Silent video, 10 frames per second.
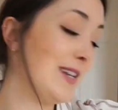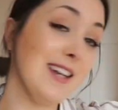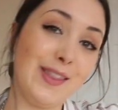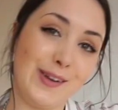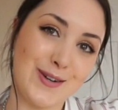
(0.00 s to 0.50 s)

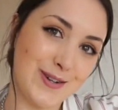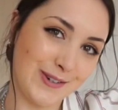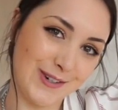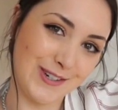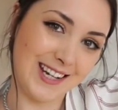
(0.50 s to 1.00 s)
another
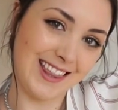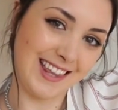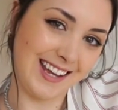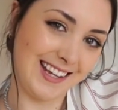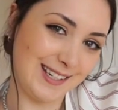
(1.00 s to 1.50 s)
crochet
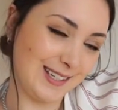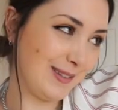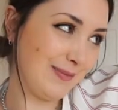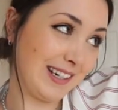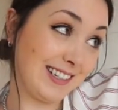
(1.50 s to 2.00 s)
thing
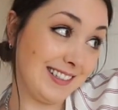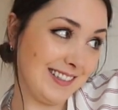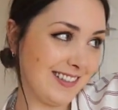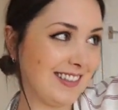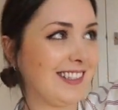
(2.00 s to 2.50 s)
just
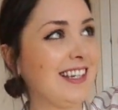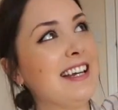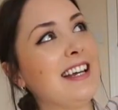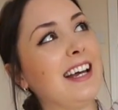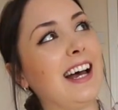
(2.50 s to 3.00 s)
because,
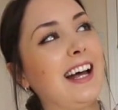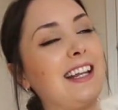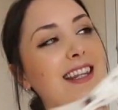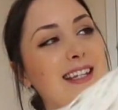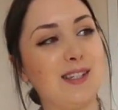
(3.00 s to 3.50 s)

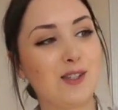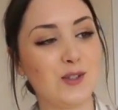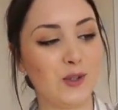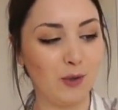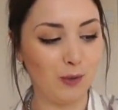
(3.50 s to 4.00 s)
and this is
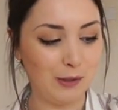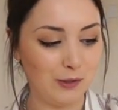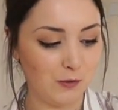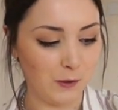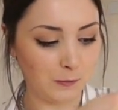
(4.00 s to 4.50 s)
so
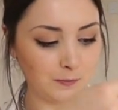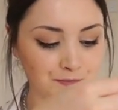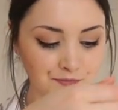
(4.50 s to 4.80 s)
beautiful.